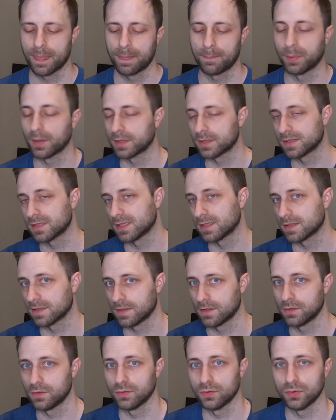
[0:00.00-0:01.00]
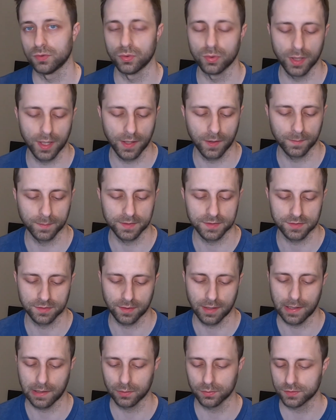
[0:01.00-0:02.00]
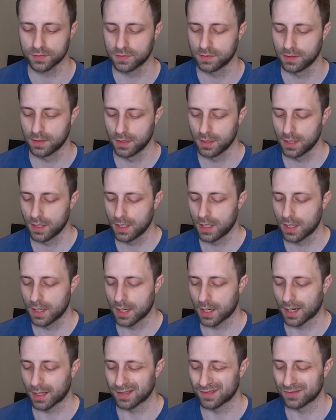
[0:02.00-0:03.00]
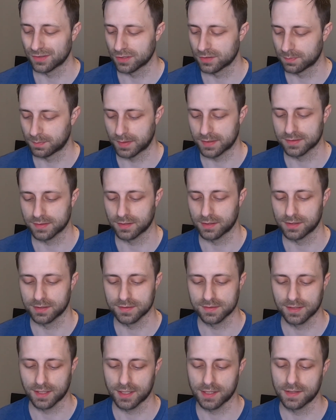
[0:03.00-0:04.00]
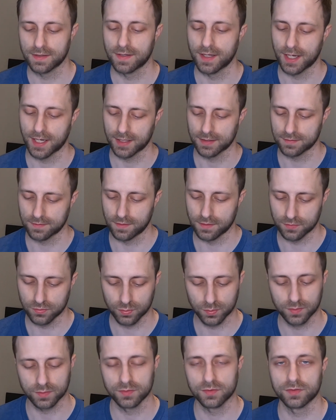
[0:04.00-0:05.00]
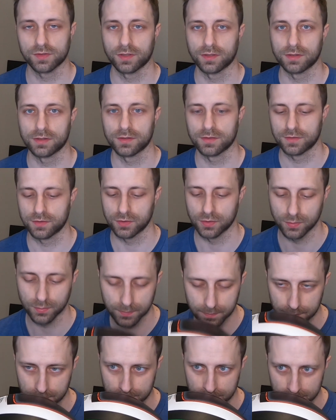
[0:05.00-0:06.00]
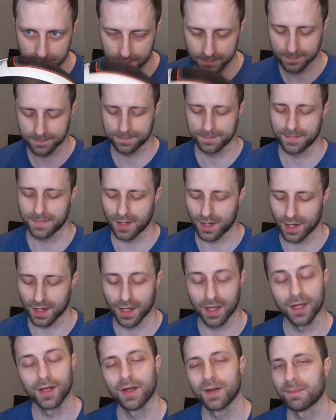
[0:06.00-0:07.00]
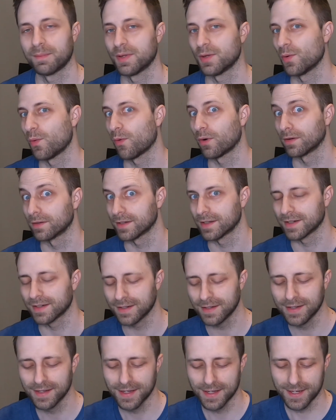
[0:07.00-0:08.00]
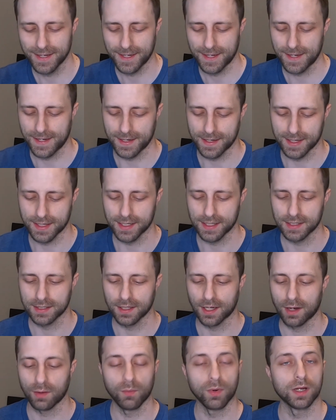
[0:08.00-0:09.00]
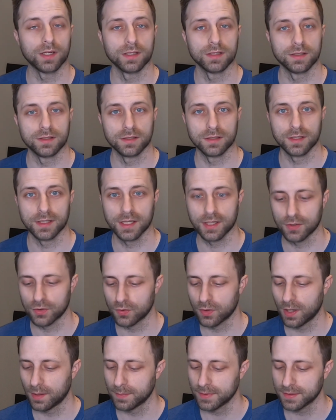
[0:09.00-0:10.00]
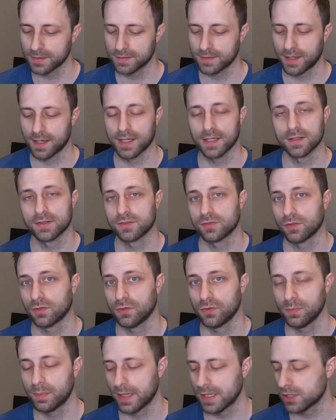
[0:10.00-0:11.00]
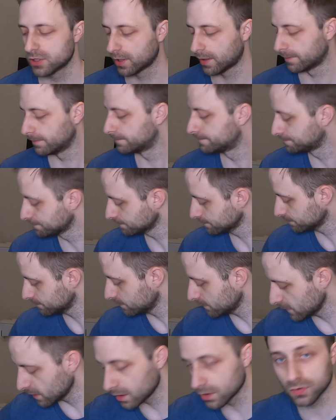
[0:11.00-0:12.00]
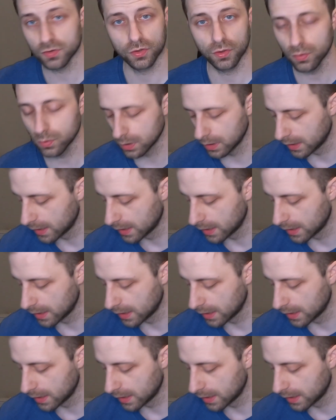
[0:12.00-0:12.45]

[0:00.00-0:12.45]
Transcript: But since the new helmets are out, I just basically decided that this one was starting to be worn in, and I wanted to get a new helmet and start a new paint job. So